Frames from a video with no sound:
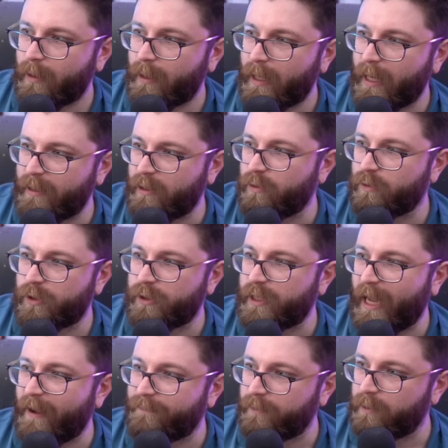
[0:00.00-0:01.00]
and you just
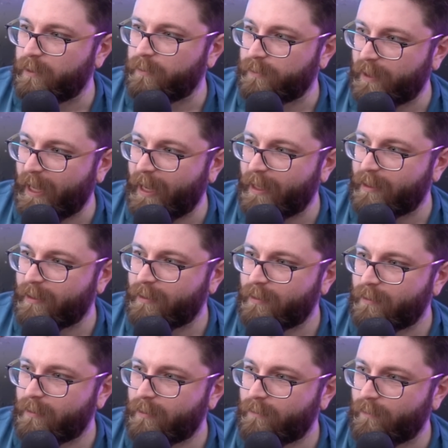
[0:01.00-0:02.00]
have to do that,
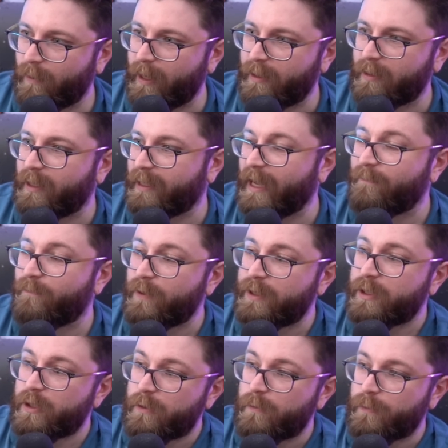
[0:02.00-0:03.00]
right? Like every
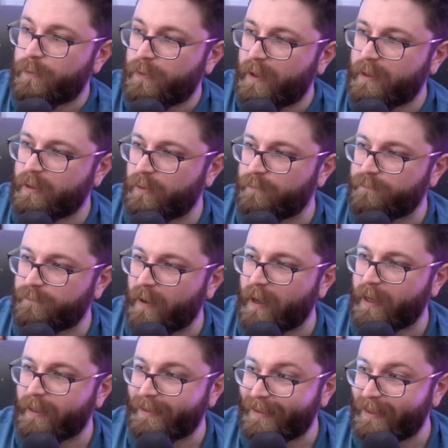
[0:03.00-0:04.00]
new thing you
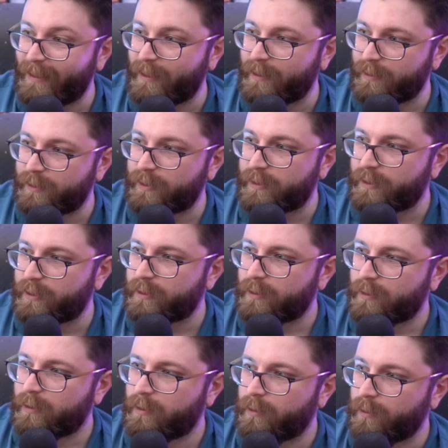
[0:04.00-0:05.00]
find is
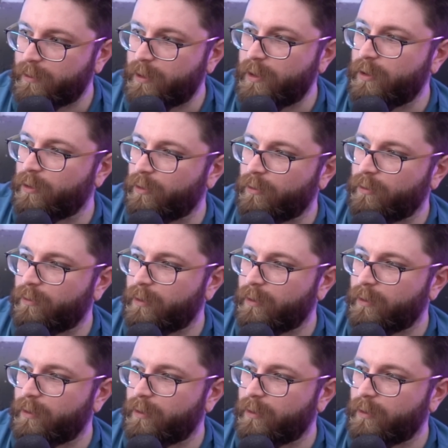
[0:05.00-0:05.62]
new.